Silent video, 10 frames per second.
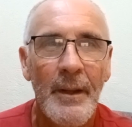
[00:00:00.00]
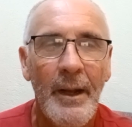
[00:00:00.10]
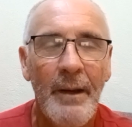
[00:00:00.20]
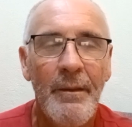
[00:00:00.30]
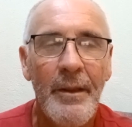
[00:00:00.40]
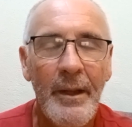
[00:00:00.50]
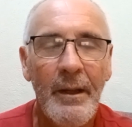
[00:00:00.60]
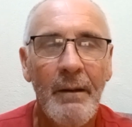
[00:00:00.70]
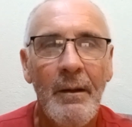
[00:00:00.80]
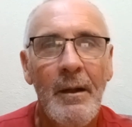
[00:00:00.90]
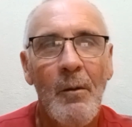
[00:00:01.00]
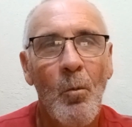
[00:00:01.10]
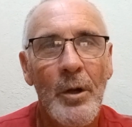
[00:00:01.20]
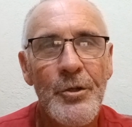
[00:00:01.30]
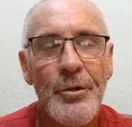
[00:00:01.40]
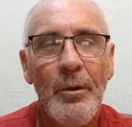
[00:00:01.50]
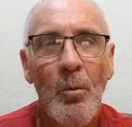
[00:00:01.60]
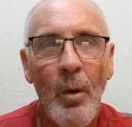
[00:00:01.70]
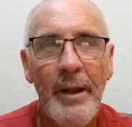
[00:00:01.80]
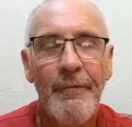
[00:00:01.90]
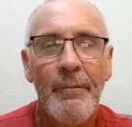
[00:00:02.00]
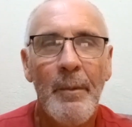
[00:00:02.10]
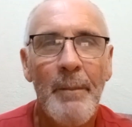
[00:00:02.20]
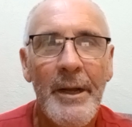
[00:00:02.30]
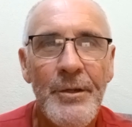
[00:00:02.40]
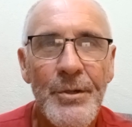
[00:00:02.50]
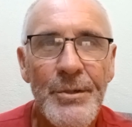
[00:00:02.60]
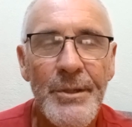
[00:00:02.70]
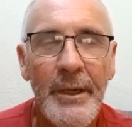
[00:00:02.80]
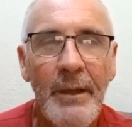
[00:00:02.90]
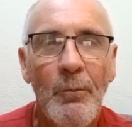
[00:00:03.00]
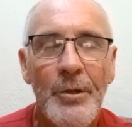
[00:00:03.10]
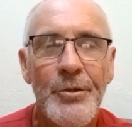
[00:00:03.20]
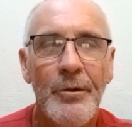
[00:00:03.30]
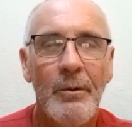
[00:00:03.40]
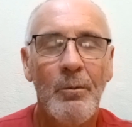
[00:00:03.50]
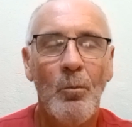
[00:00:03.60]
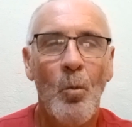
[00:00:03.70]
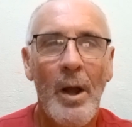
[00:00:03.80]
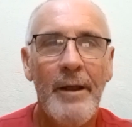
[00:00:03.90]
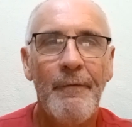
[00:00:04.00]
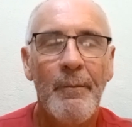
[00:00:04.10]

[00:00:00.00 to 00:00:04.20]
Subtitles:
And there, once you're away from a major city, once you're away